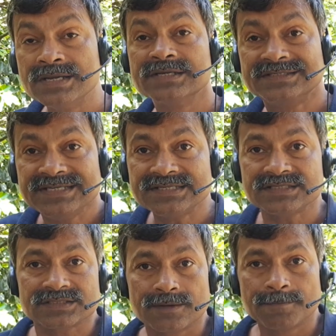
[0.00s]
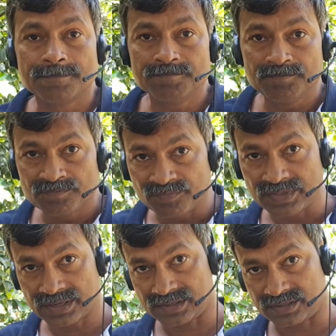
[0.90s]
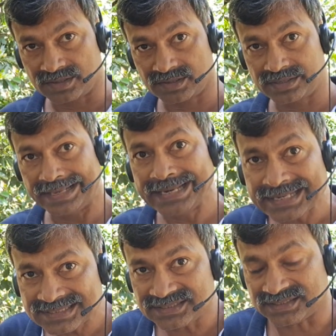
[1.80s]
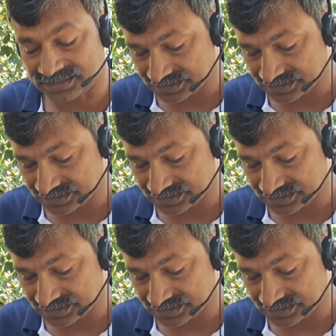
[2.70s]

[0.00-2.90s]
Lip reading: since the energy